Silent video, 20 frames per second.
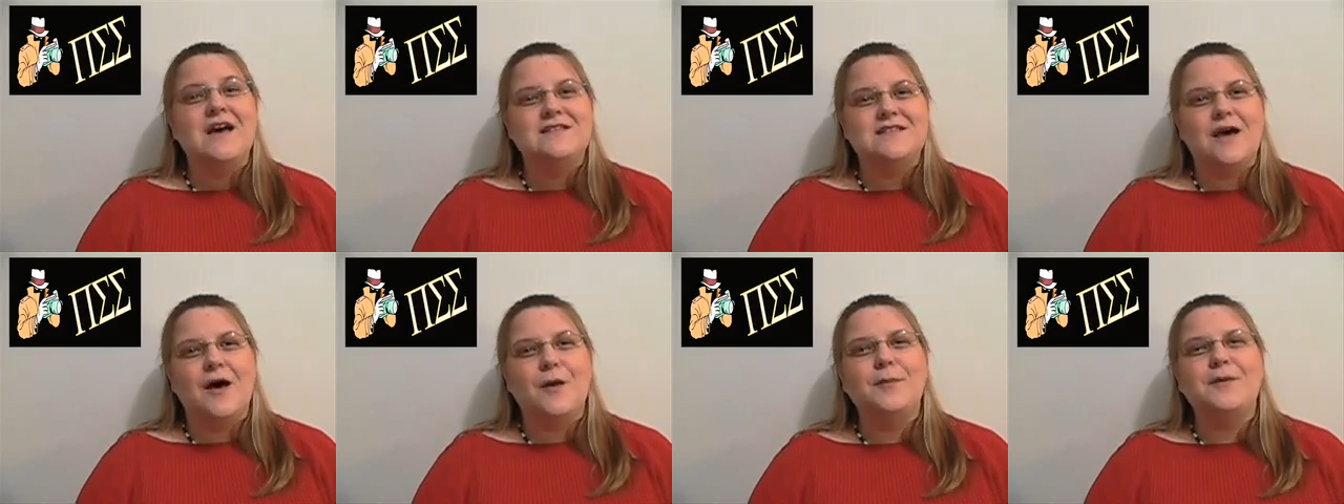
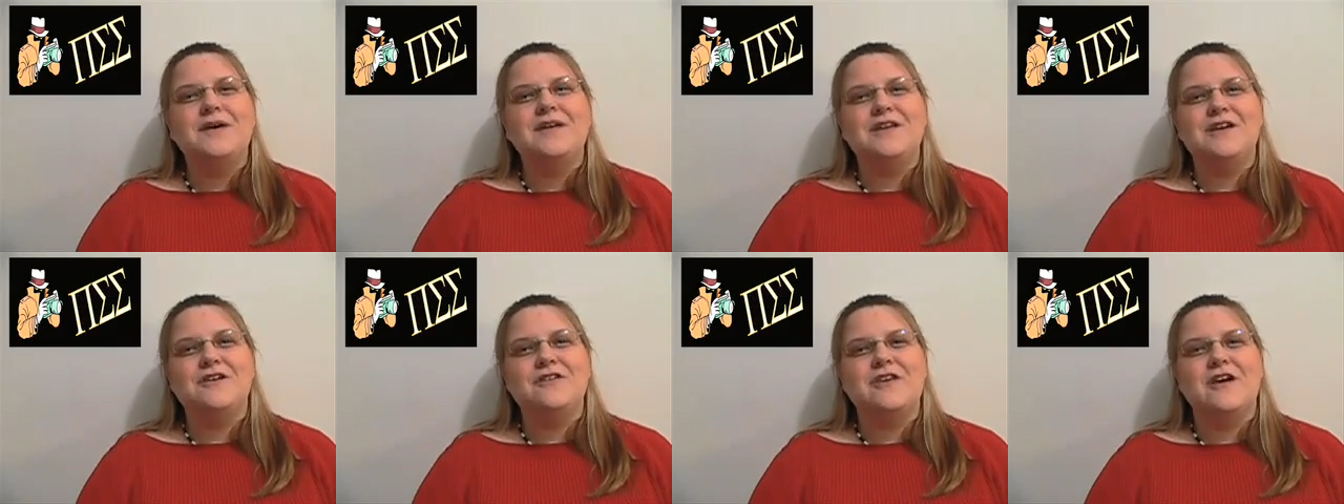to help
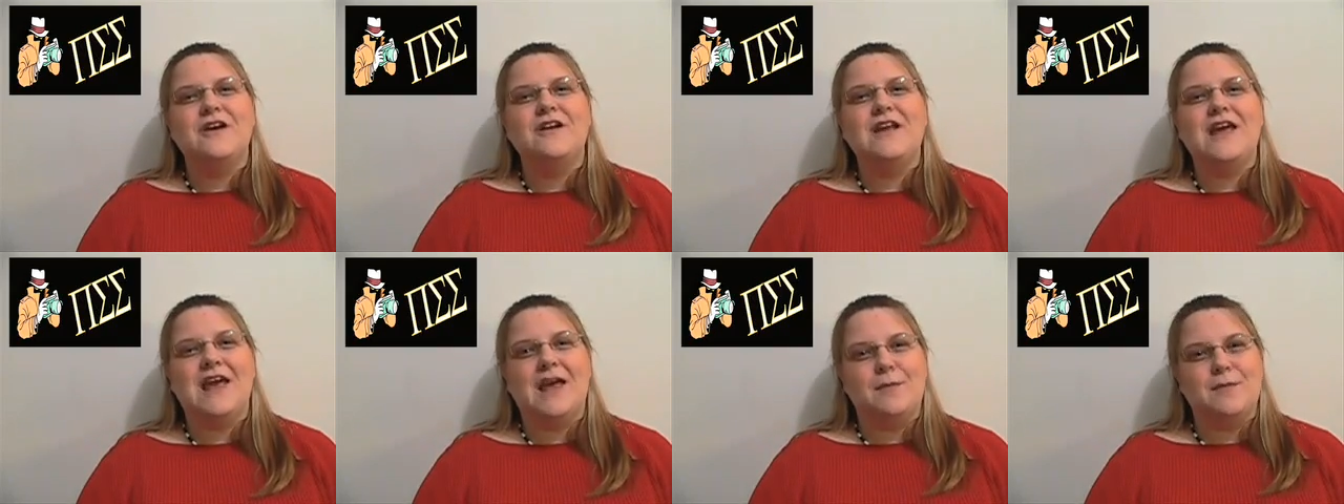clear their
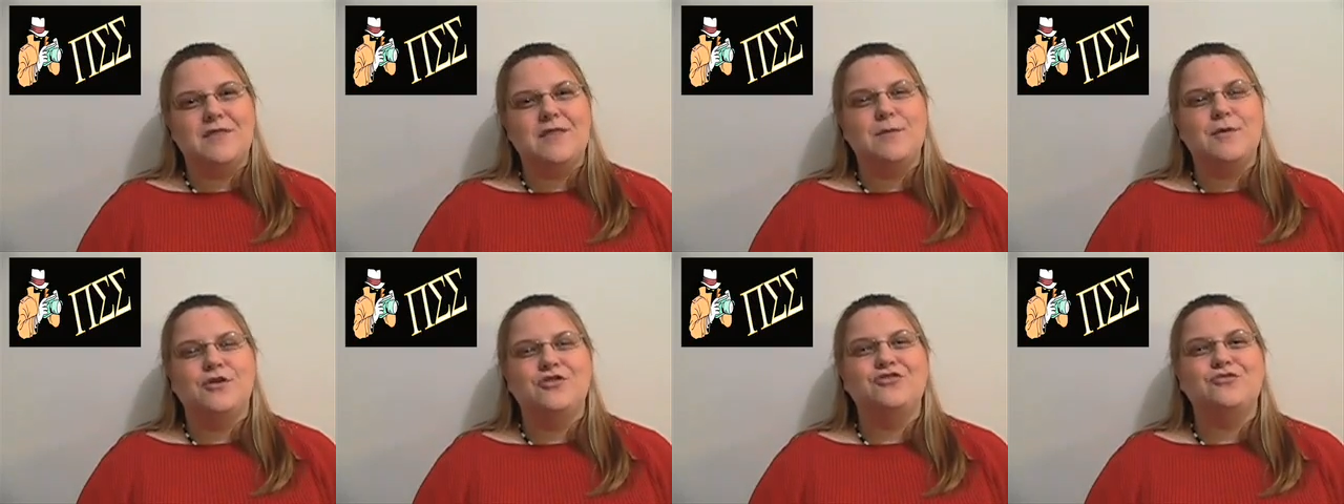name in
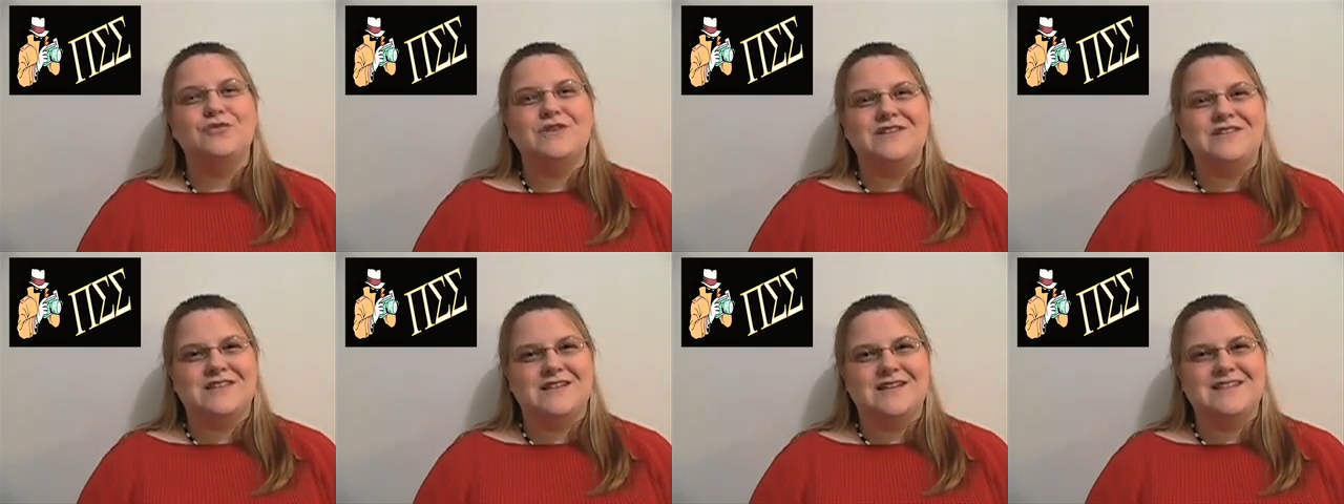the most
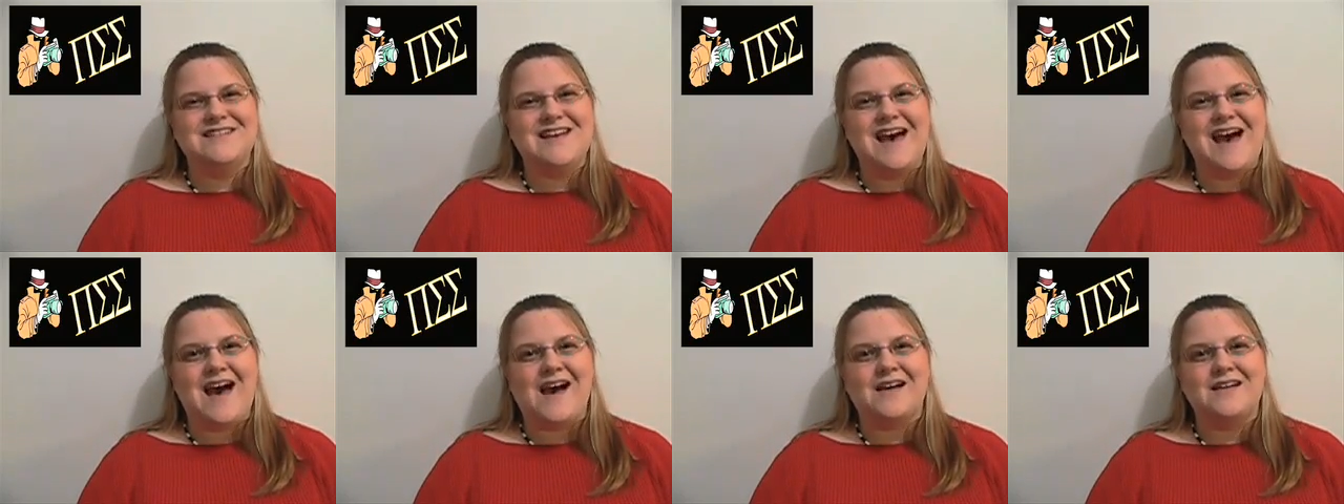recent
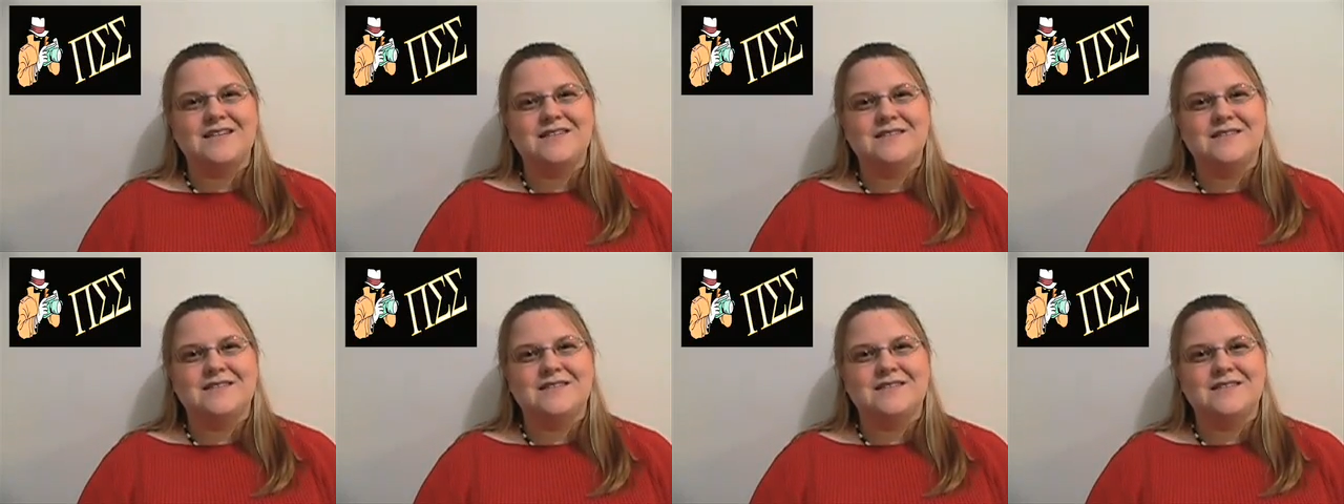attack.